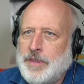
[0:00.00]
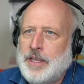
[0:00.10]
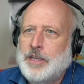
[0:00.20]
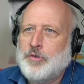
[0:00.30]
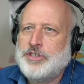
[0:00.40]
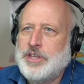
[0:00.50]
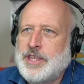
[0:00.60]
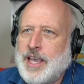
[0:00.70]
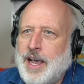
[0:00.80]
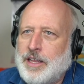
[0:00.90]
Christian
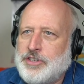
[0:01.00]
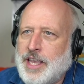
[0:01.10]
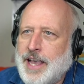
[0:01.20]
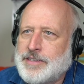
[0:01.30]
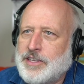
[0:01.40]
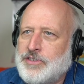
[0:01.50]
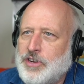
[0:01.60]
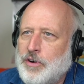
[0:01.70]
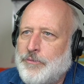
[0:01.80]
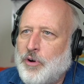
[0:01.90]
theology has
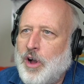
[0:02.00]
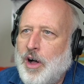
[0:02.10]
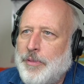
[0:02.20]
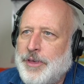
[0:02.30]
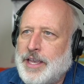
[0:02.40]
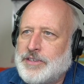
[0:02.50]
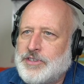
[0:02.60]
concern for all things.